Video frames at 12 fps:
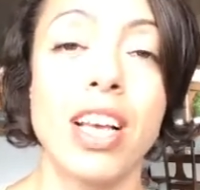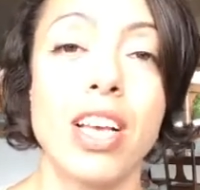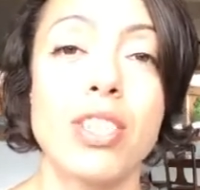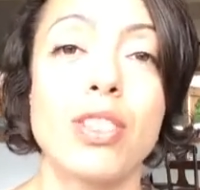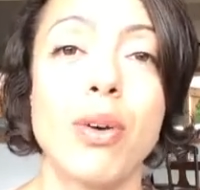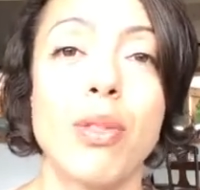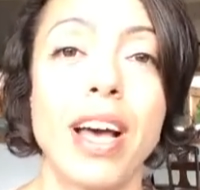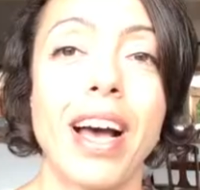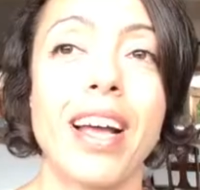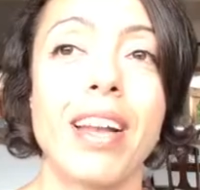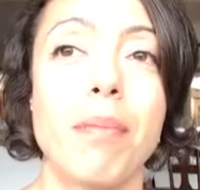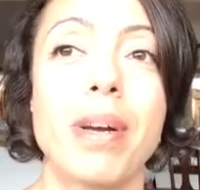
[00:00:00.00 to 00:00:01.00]
so
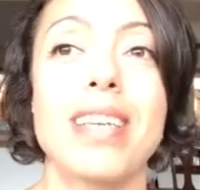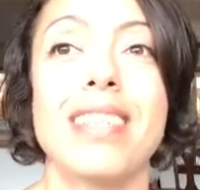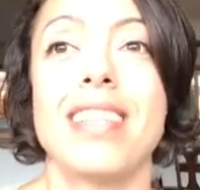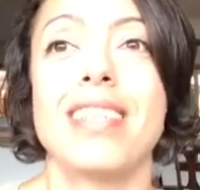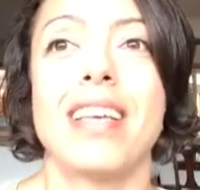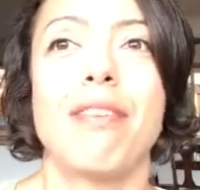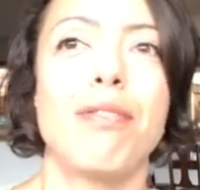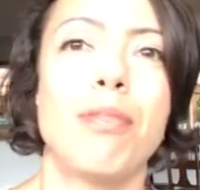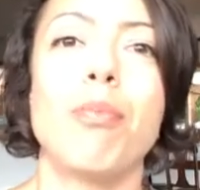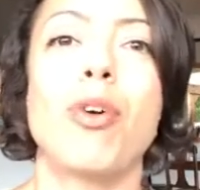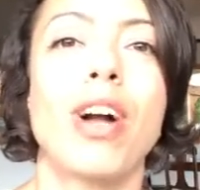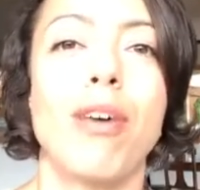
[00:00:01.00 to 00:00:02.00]
that, because it's
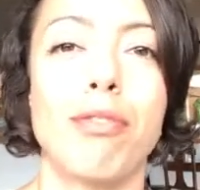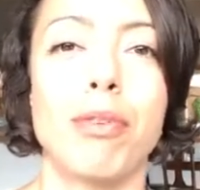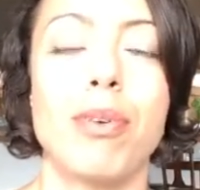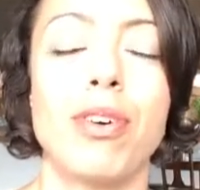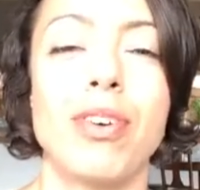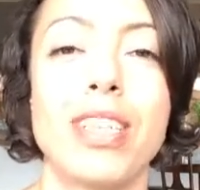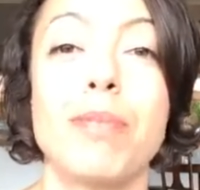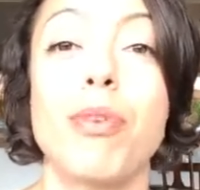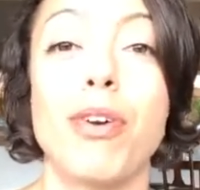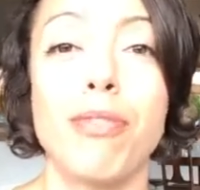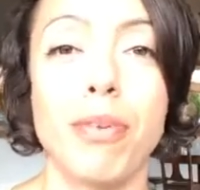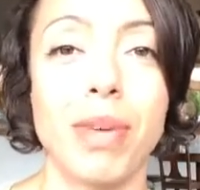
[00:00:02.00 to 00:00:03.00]
more comfortable, it's
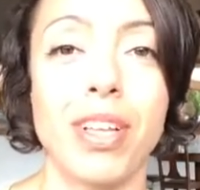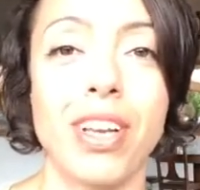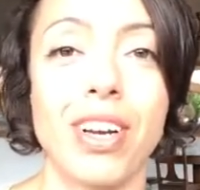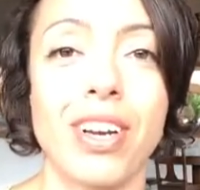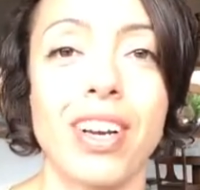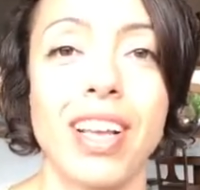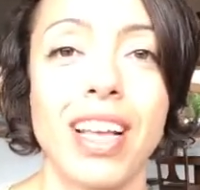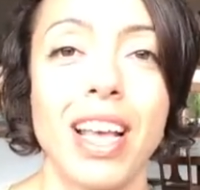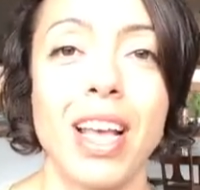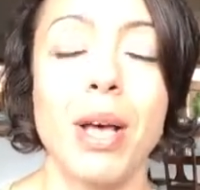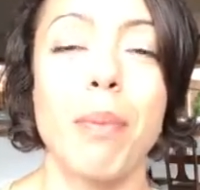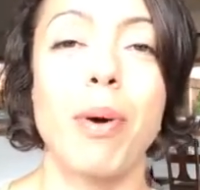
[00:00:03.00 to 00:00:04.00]
more familiar.
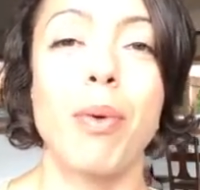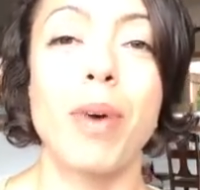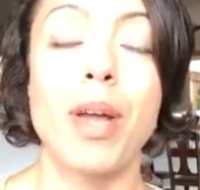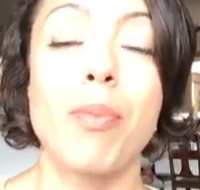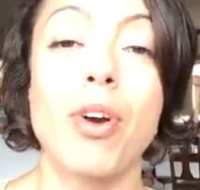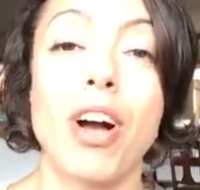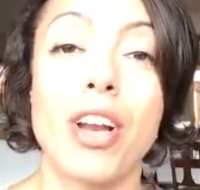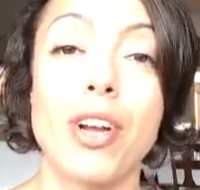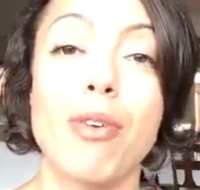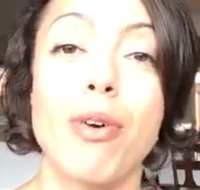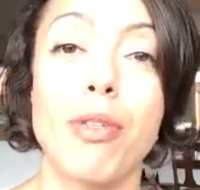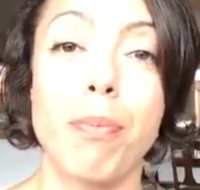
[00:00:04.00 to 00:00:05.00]
But when we're on a
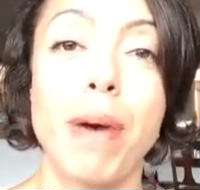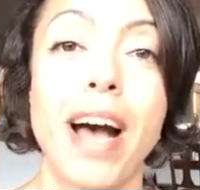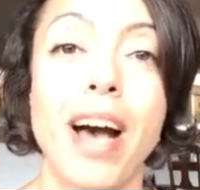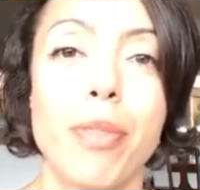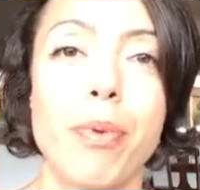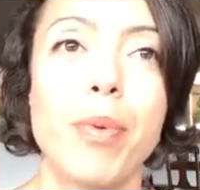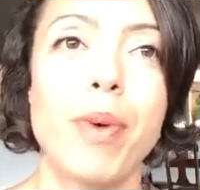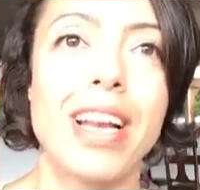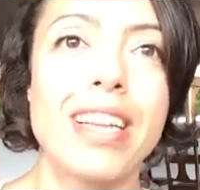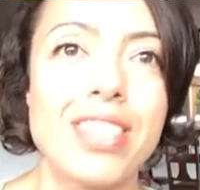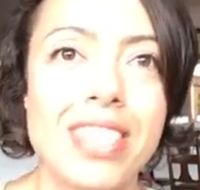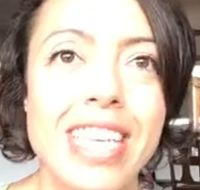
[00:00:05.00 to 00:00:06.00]
growth path, we want
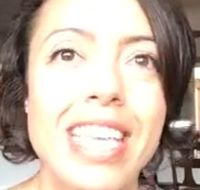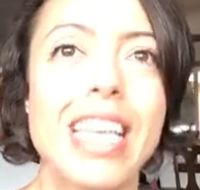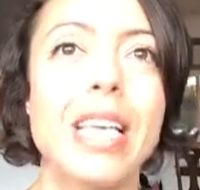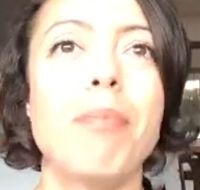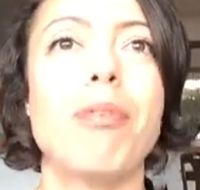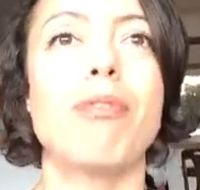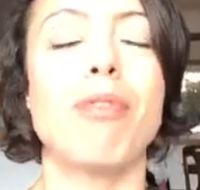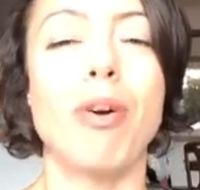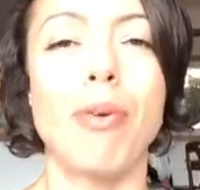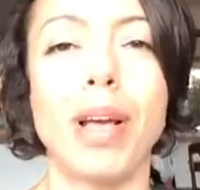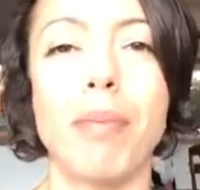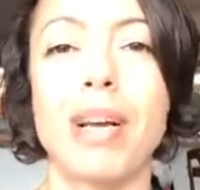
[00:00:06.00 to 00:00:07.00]
to just keep
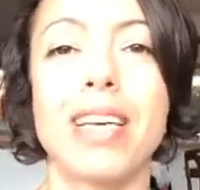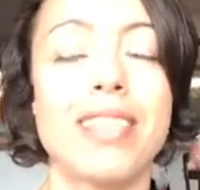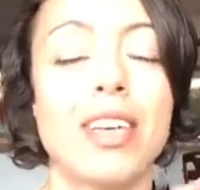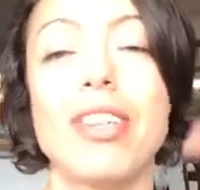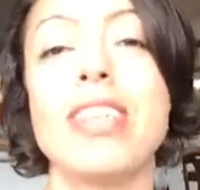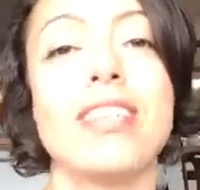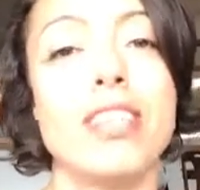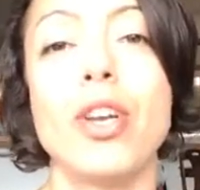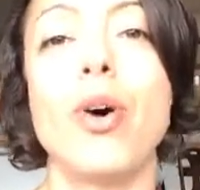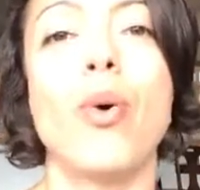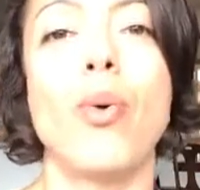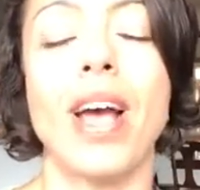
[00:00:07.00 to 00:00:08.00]
growing, because there is
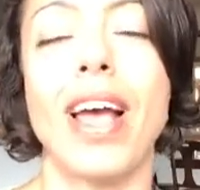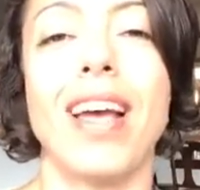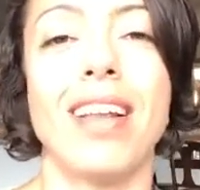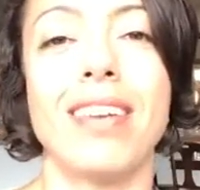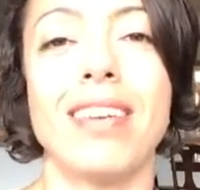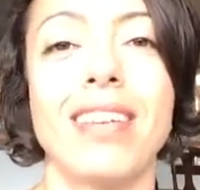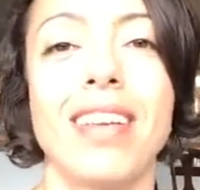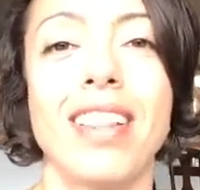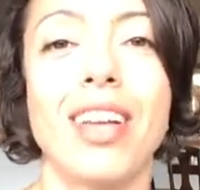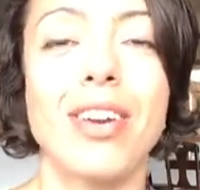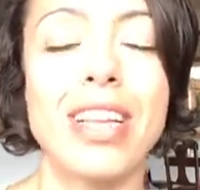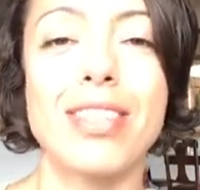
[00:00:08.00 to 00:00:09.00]
no end,
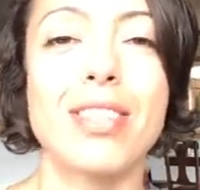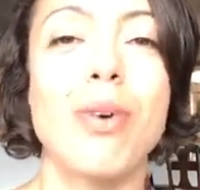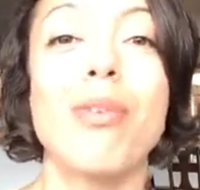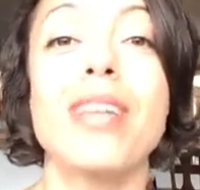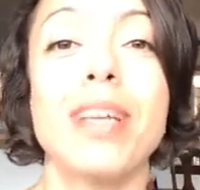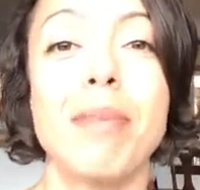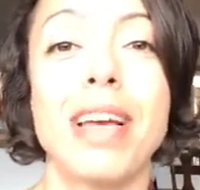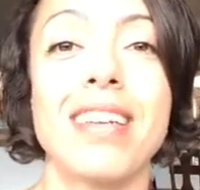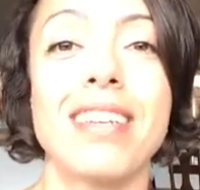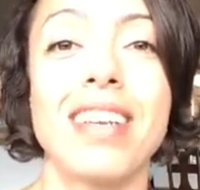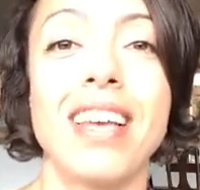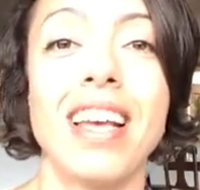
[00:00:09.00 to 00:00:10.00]
there is no
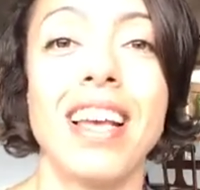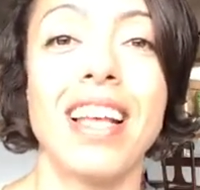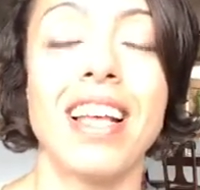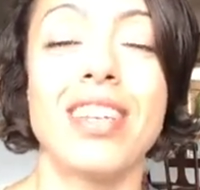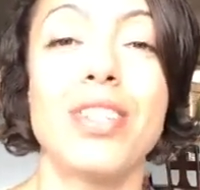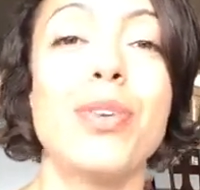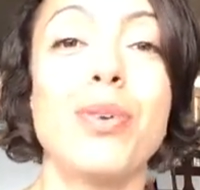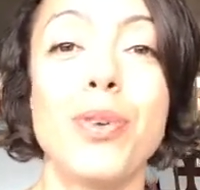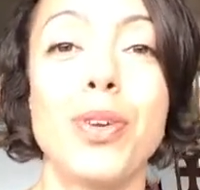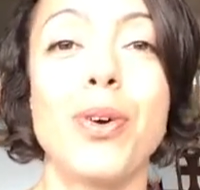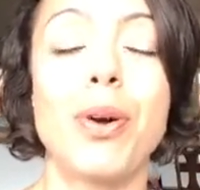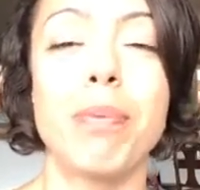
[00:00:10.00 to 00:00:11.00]
limit to
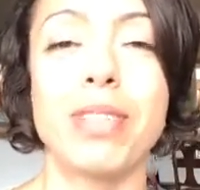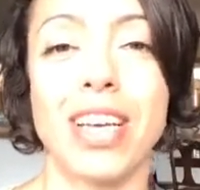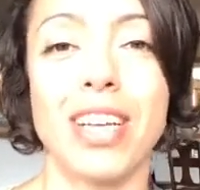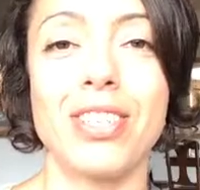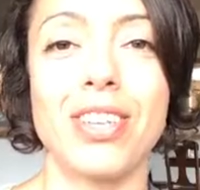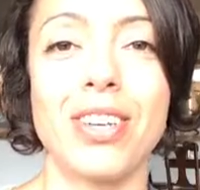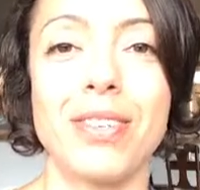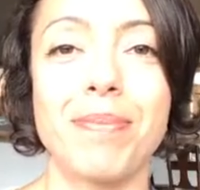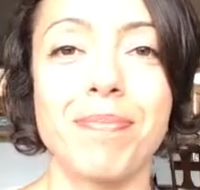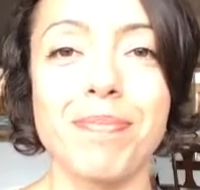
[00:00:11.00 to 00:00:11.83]
your potential